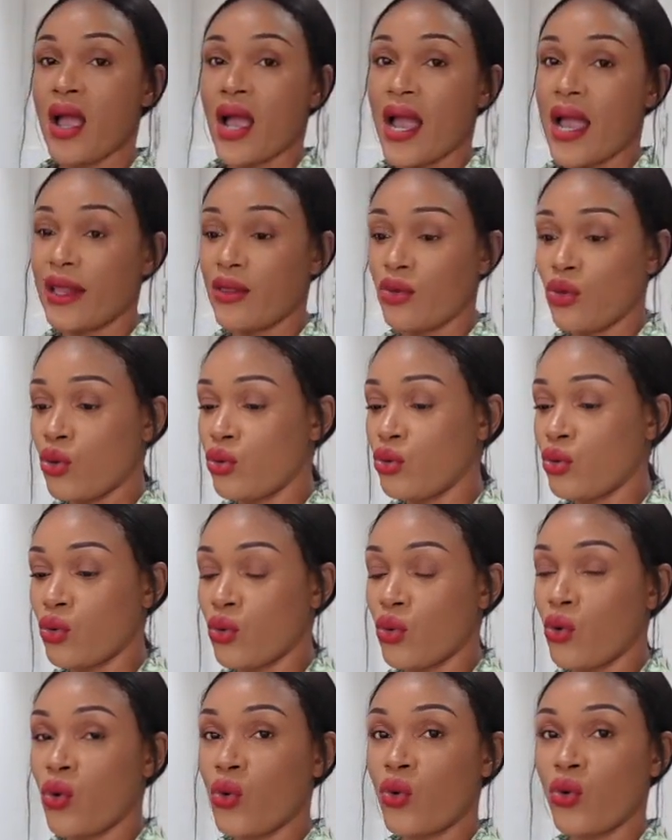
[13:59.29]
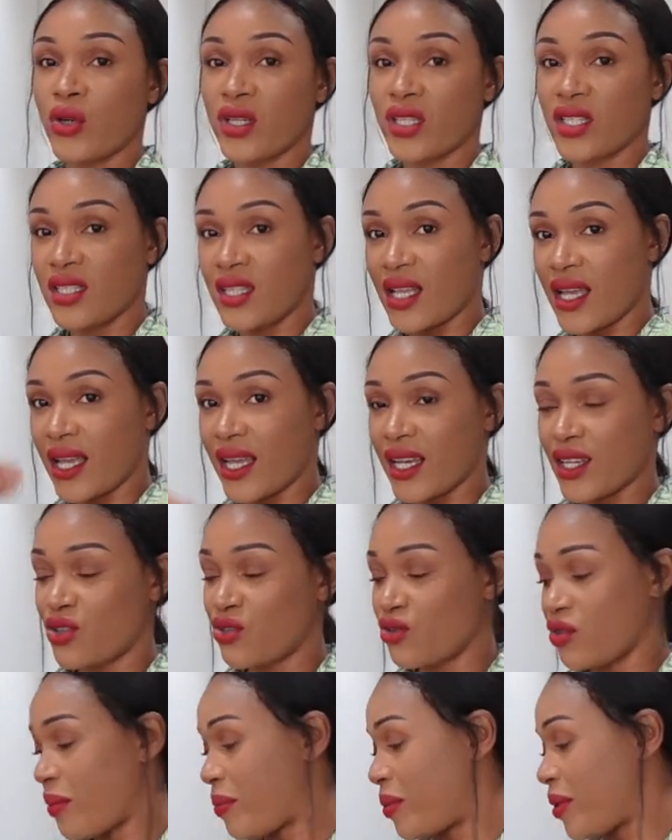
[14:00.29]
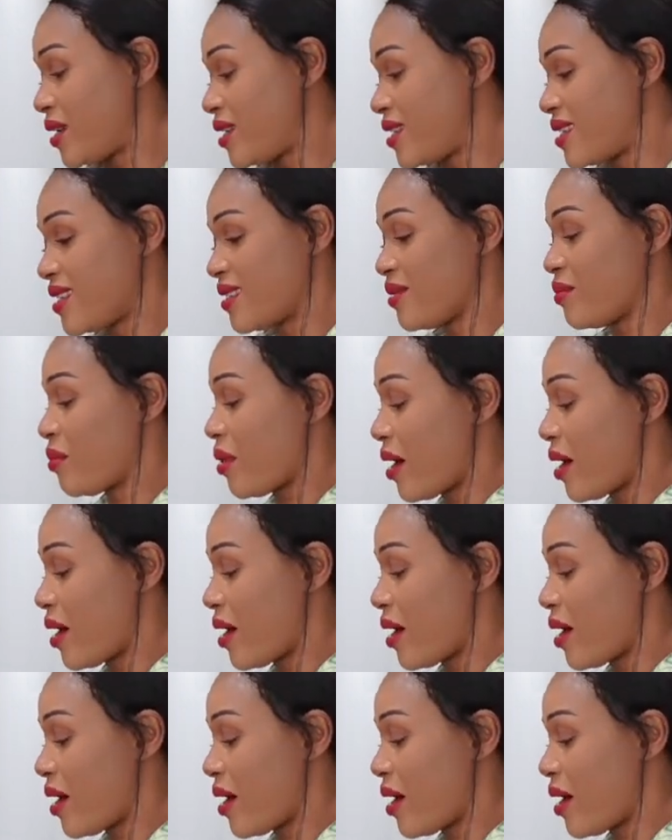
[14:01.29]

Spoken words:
I don't know who is the extra person,